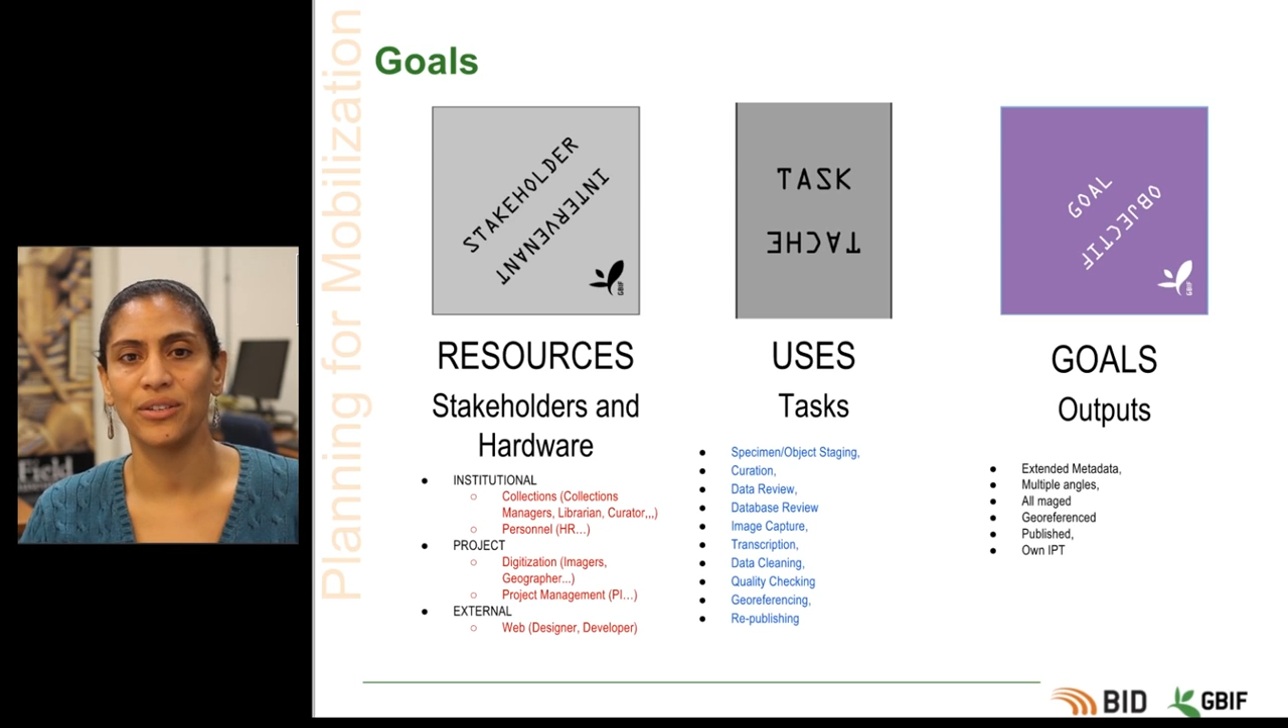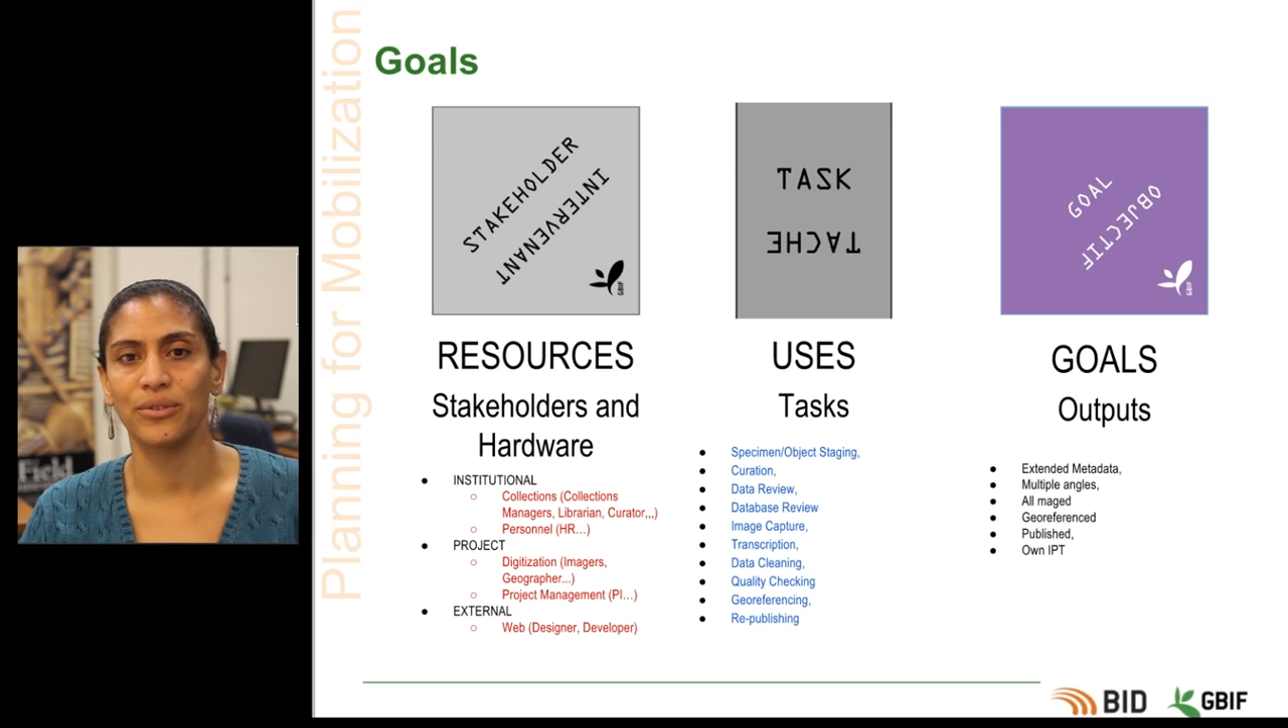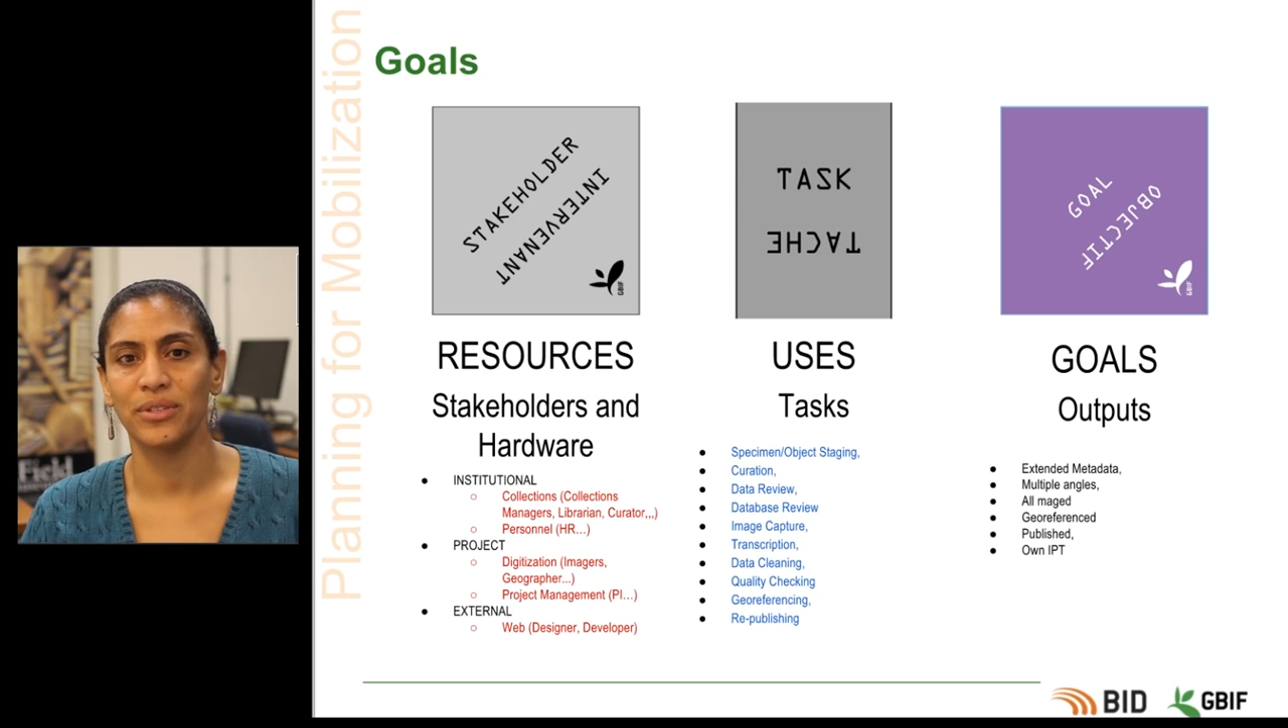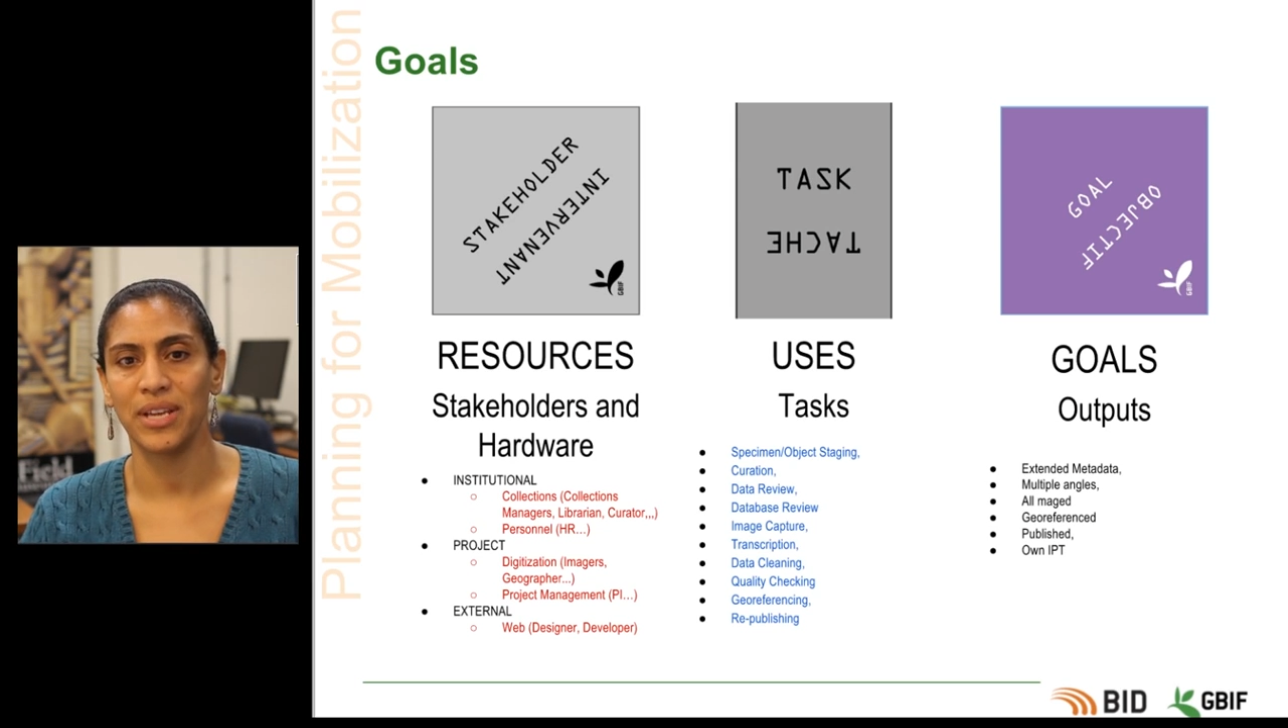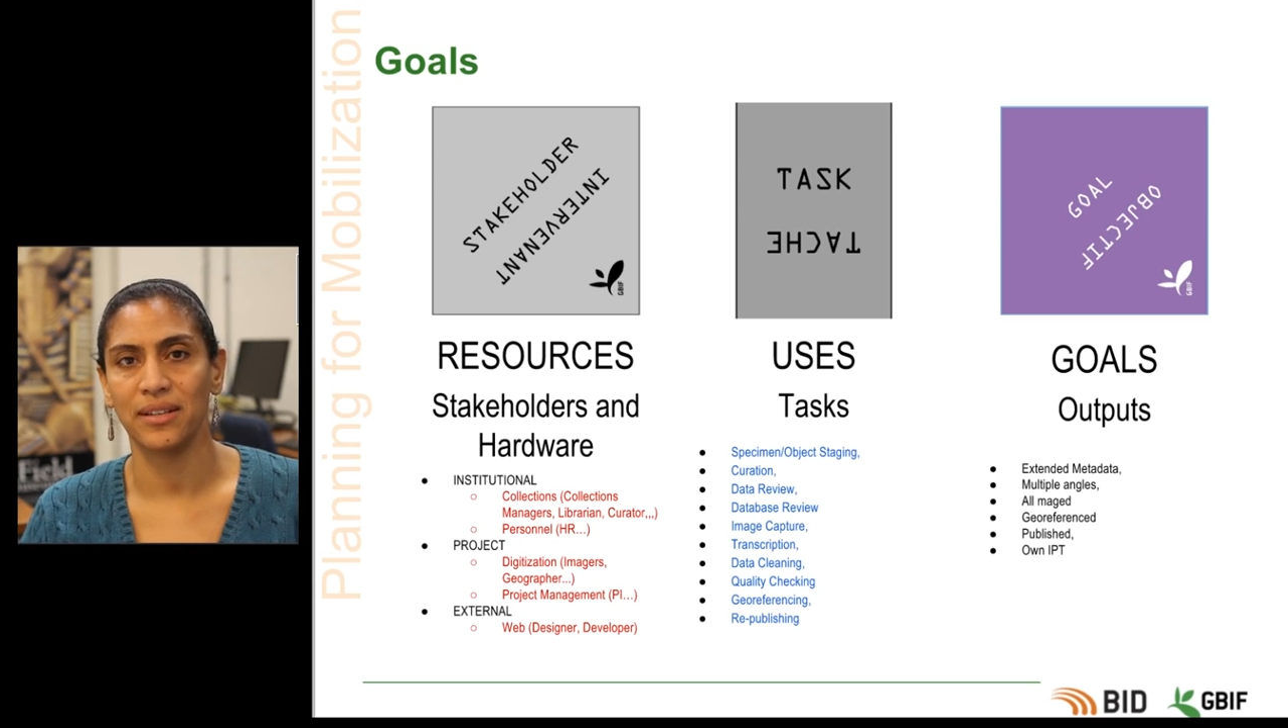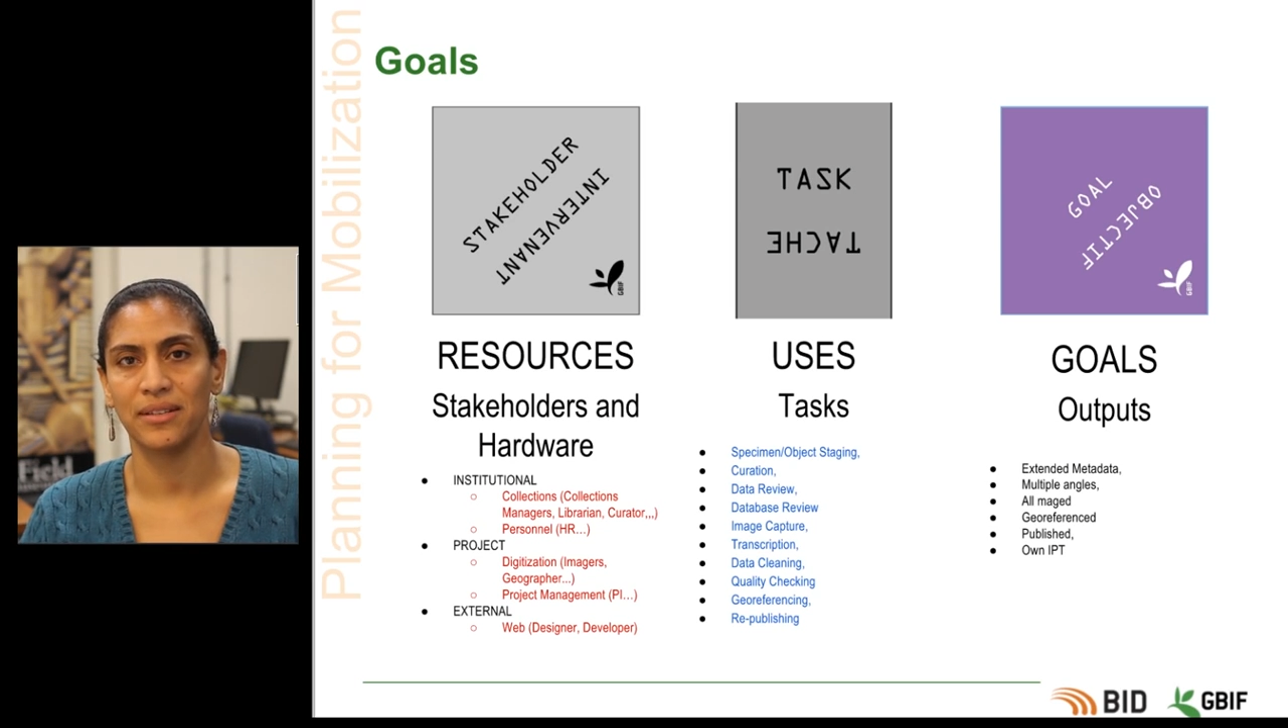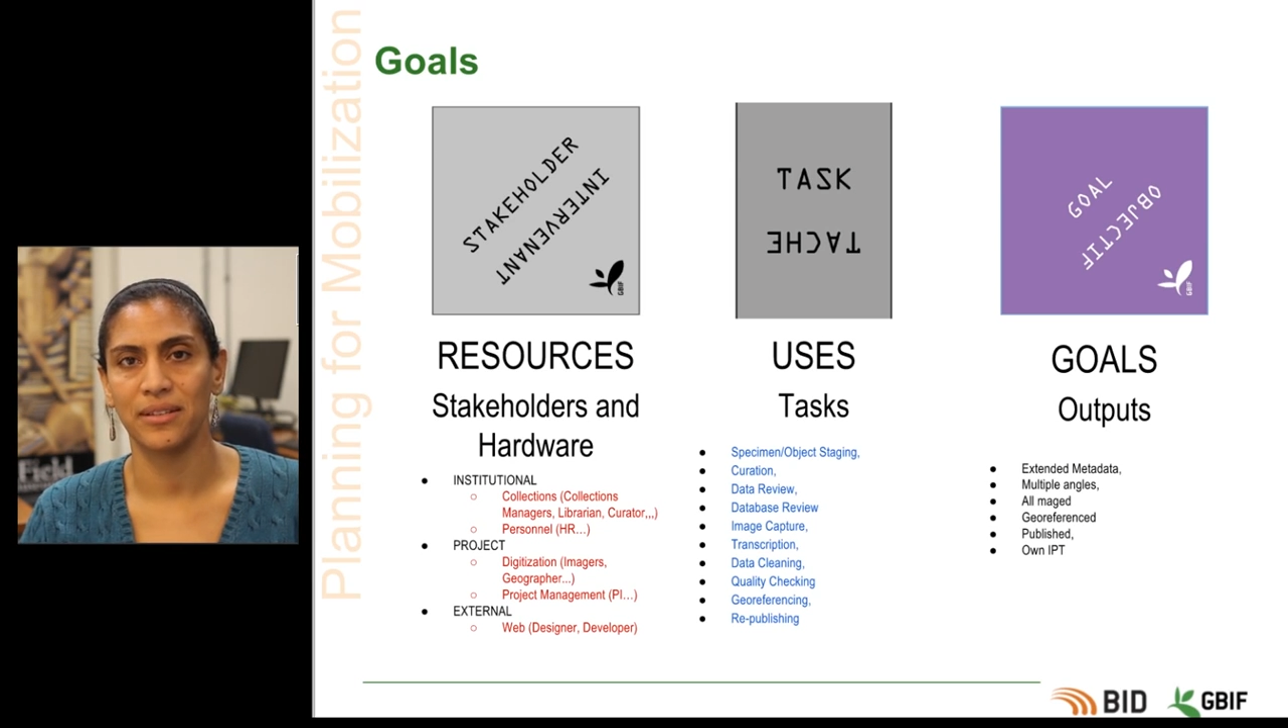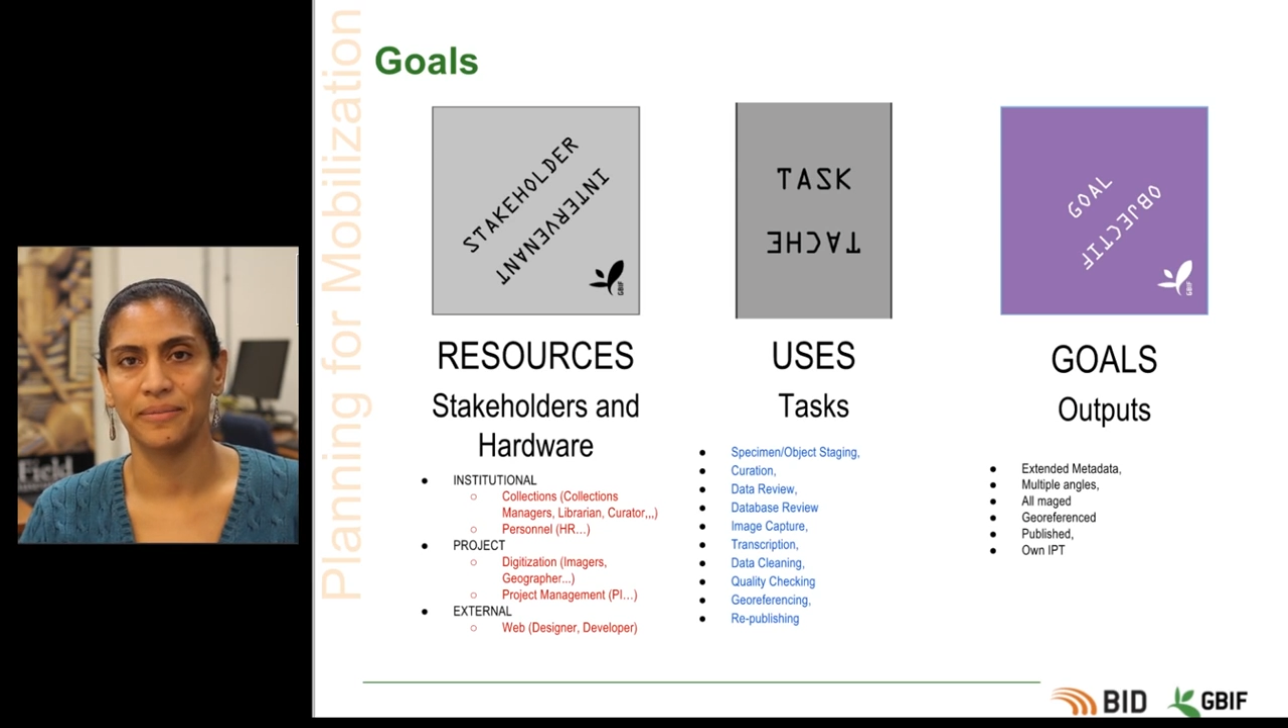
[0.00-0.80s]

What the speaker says: sense.